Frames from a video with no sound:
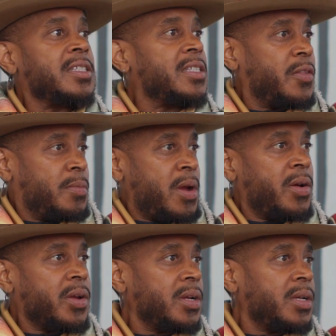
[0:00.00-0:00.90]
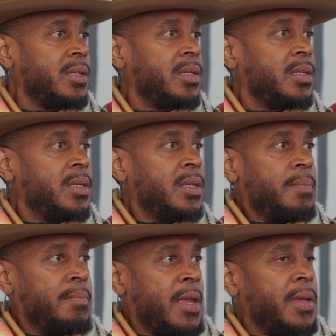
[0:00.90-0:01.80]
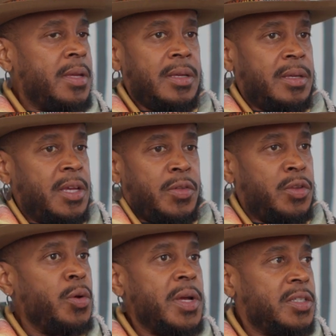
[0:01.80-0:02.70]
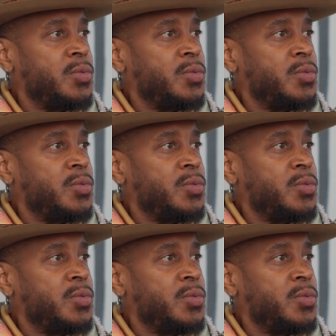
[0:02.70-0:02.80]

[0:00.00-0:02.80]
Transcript: in South America, maybe here in the U.S.